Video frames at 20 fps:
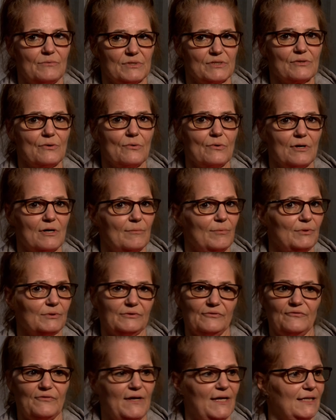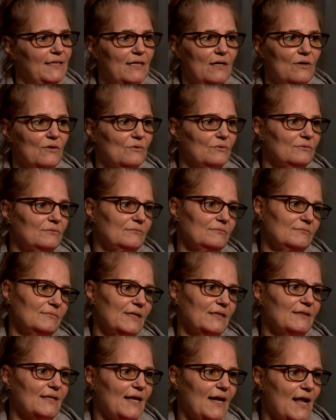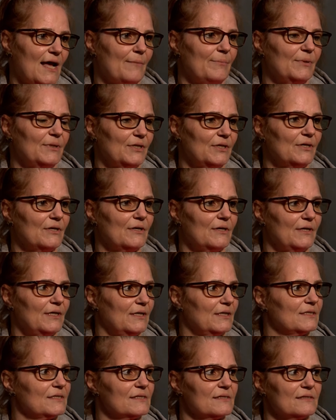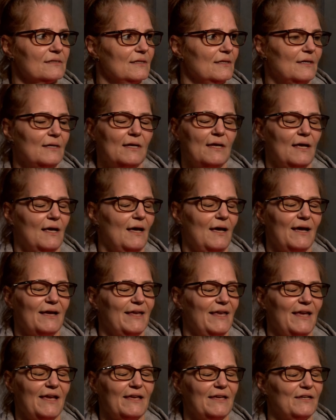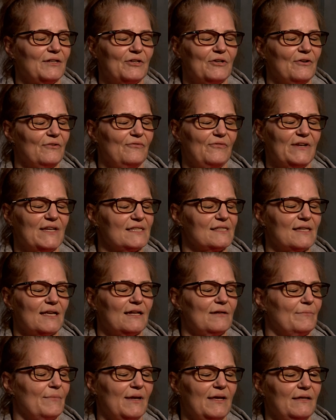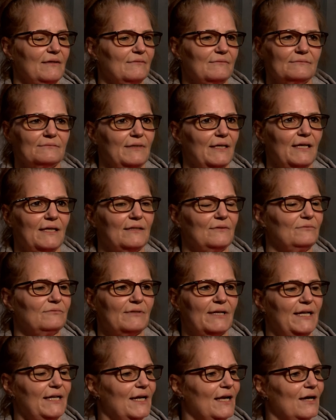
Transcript: it was horrible to find out that that happened to her, and it's, I can't get her face out of my head right